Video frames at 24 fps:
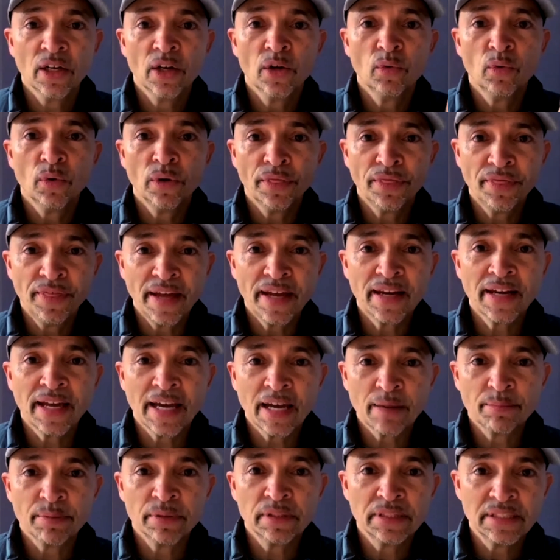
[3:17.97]
what then
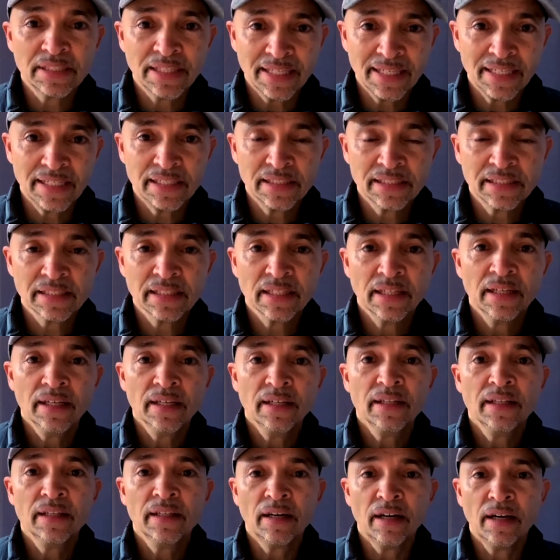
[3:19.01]
happens is
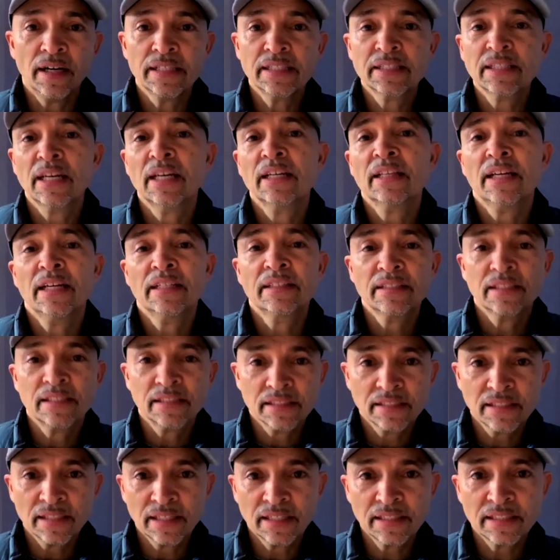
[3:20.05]
that I take that to the
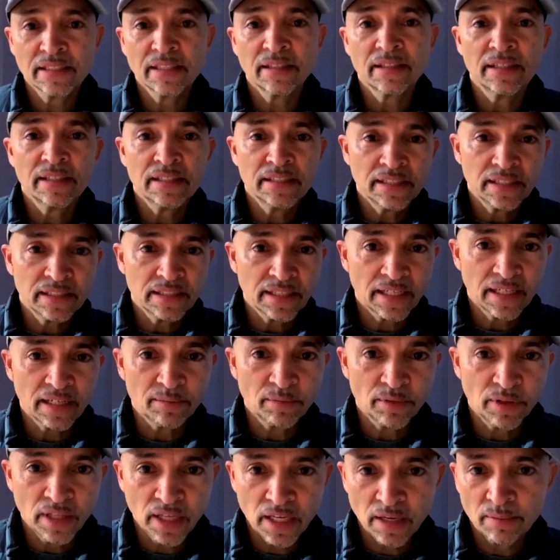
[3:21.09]
solicitor, I sit down
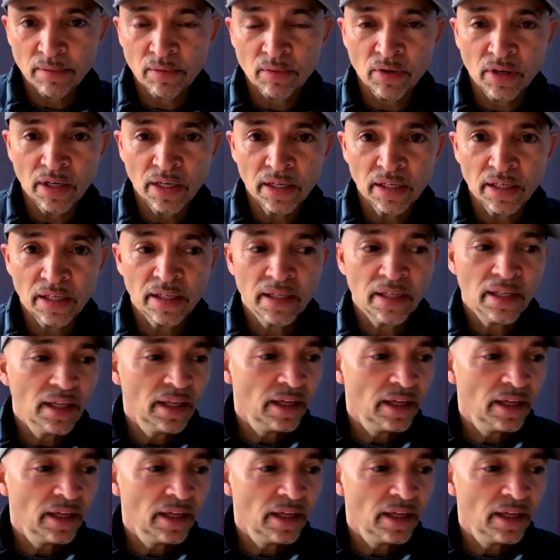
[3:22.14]
with him or her,